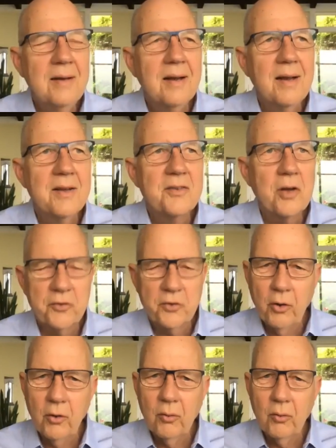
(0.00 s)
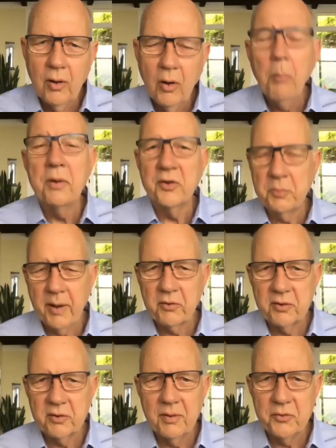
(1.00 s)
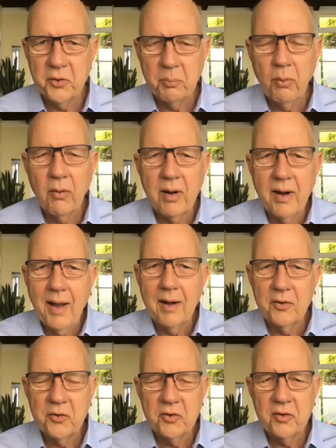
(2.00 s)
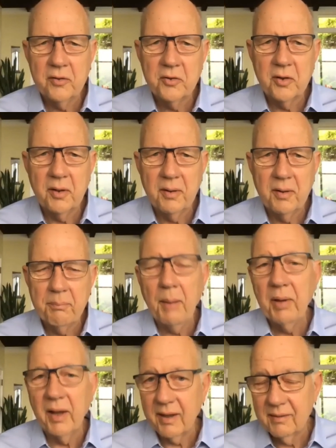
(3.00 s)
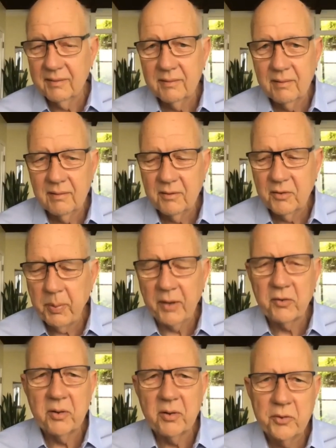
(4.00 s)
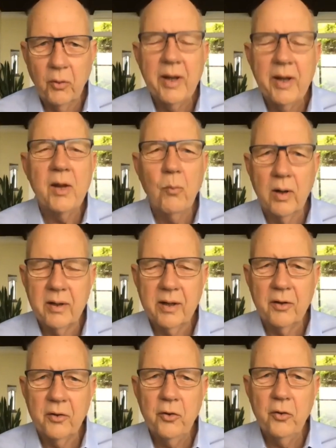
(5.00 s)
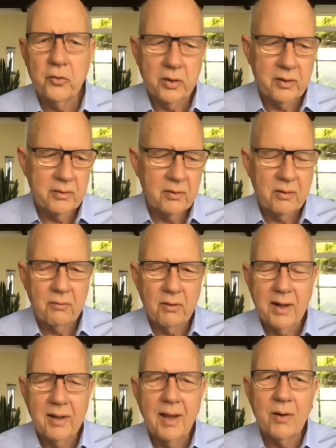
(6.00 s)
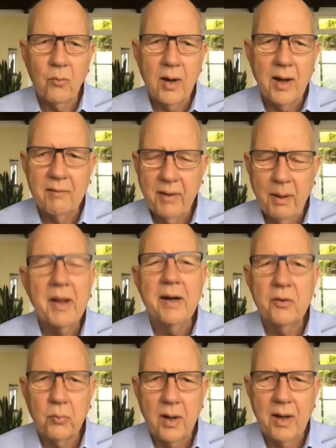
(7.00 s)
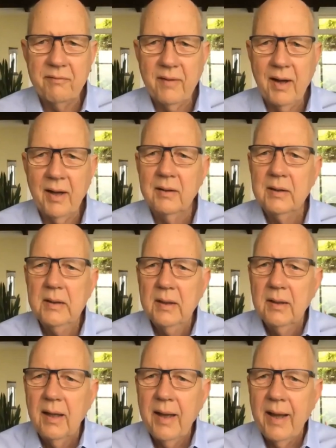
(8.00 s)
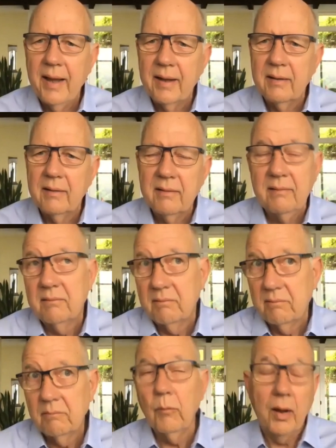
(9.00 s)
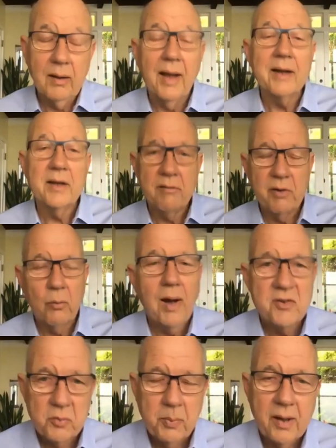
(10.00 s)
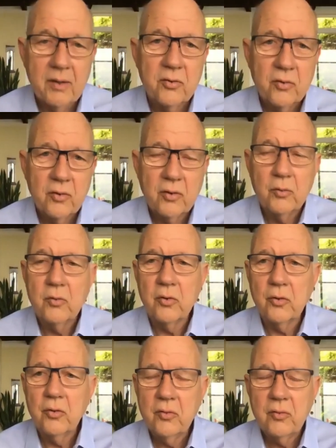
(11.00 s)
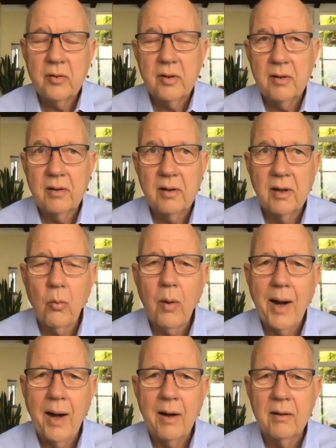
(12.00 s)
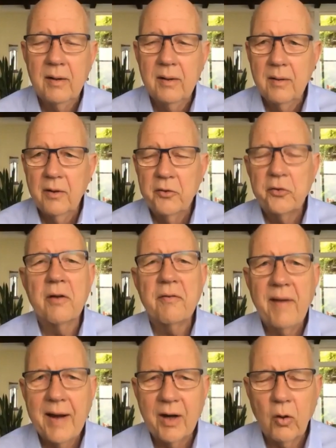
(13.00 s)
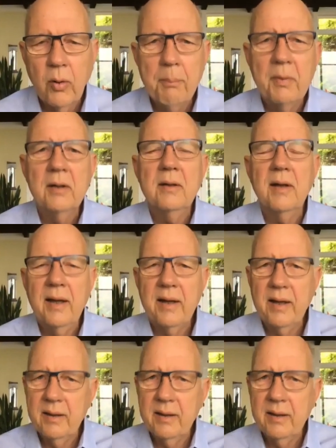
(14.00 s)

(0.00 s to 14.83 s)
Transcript: it's also open spectrum, as you pointed out. It's a public spectrum, so anyone can use it, right? Like Wi-Fi. I mean, it is Wi-Fi. And, well, like TV Whitespace, you just acquire certified equipment and